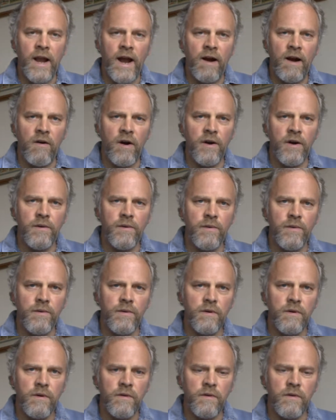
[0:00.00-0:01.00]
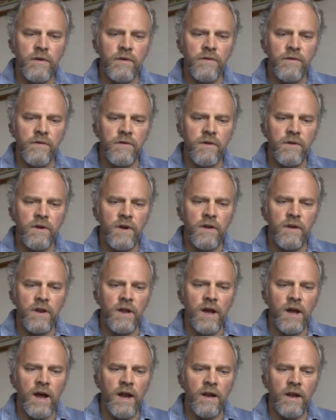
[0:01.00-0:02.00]
an arrow just at
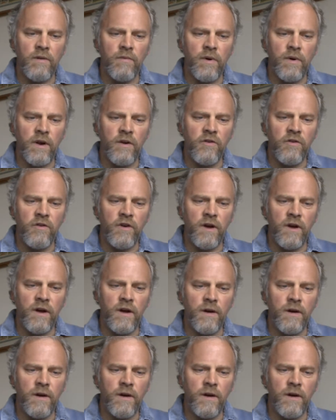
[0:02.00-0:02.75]
the end, which